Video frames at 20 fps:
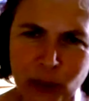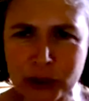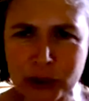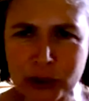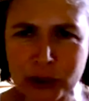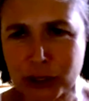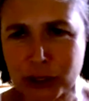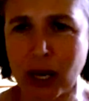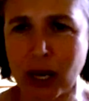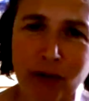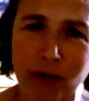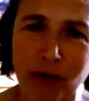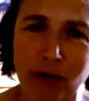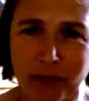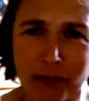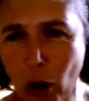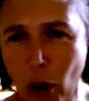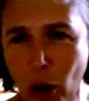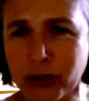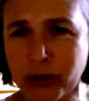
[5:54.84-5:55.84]
we'll just get rid
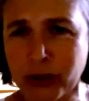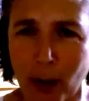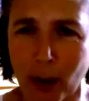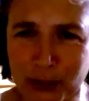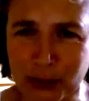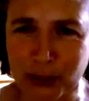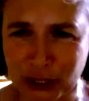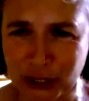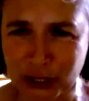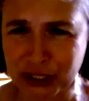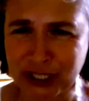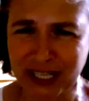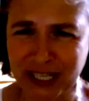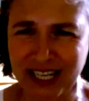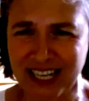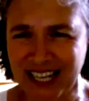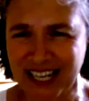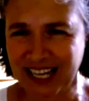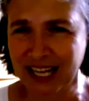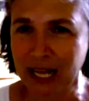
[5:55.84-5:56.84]
of all the opposition.
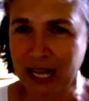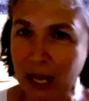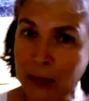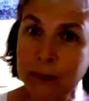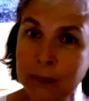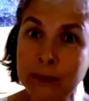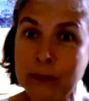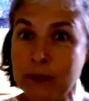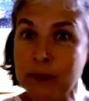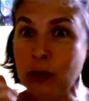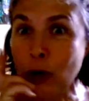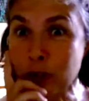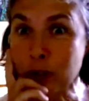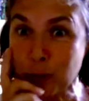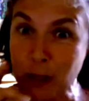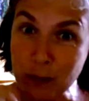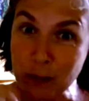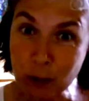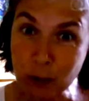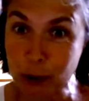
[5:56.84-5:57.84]

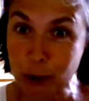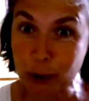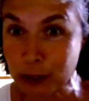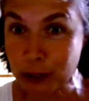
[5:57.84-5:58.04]
Those people who